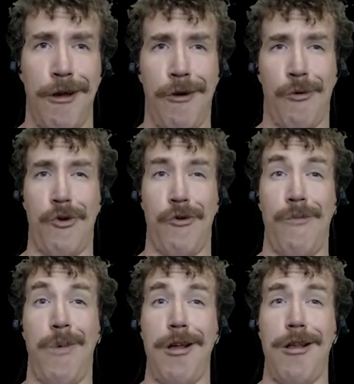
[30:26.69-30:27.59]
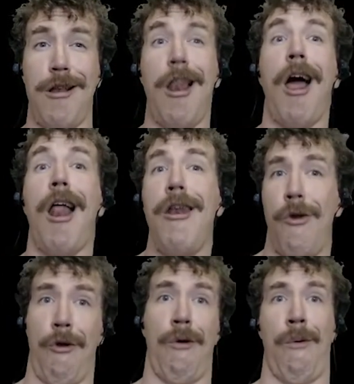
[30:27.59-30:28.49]
What you might not
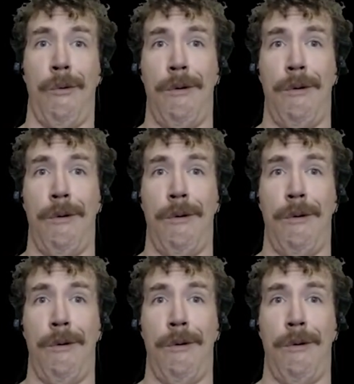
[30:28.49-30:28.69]
know